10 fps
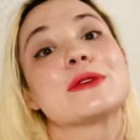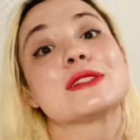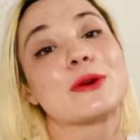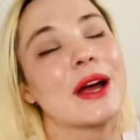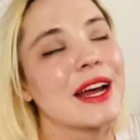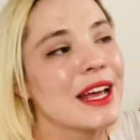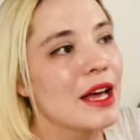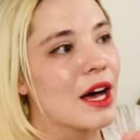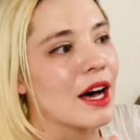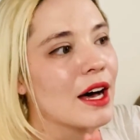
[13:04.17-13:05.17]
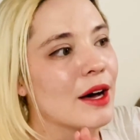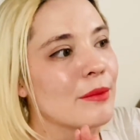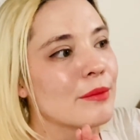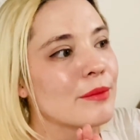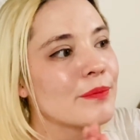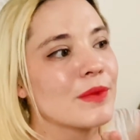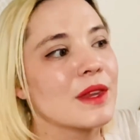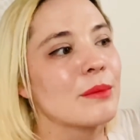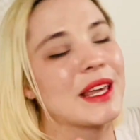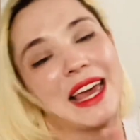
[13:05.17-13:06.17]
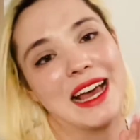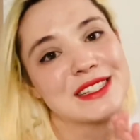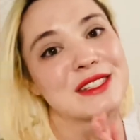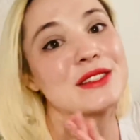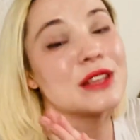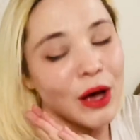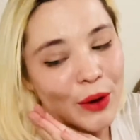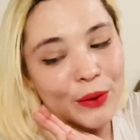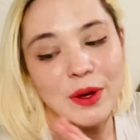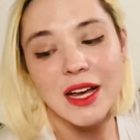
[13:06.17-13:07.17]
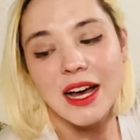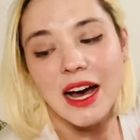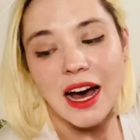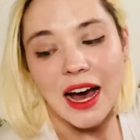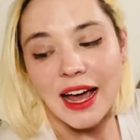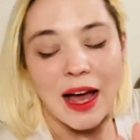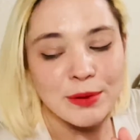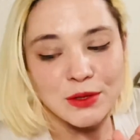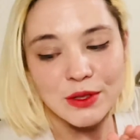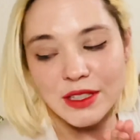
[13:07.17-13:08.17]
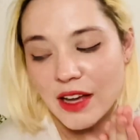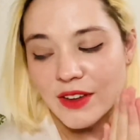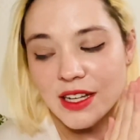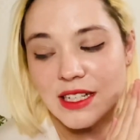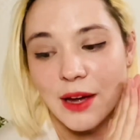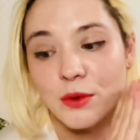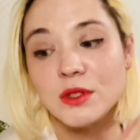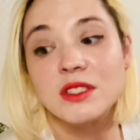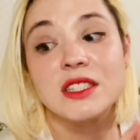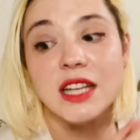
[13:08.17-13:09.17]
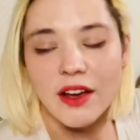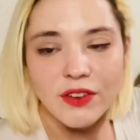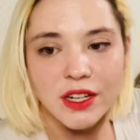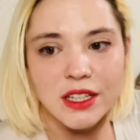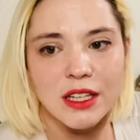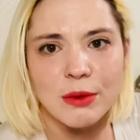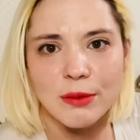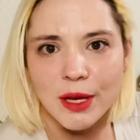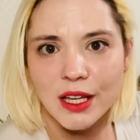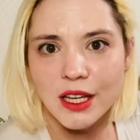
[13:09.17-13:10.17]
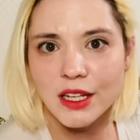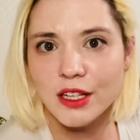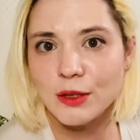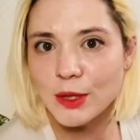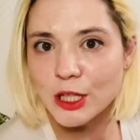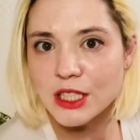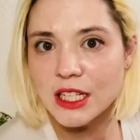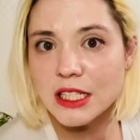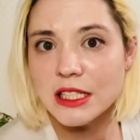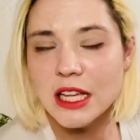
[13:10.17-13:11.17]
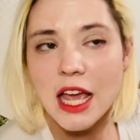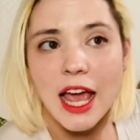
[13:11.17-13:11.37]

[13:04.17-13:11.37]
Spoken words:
a store. But yes, so I absolutely love it. I will definitely be making another purchase.